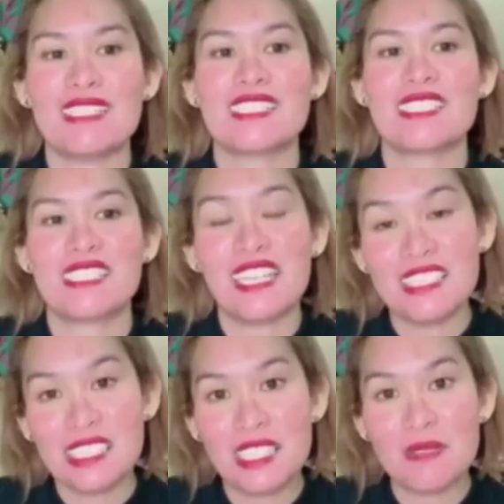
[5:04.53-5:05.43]

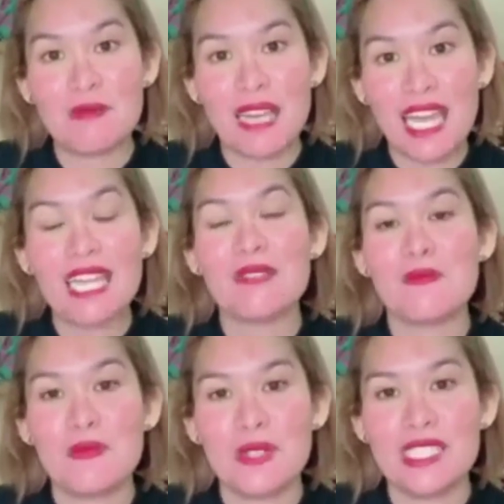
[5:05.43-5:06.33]
Stay safe
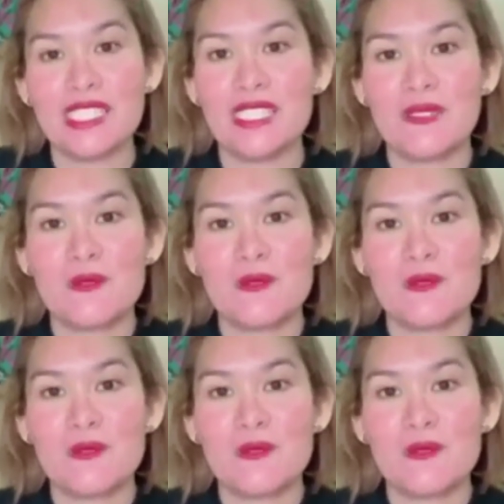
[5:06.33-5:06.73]
and pretty.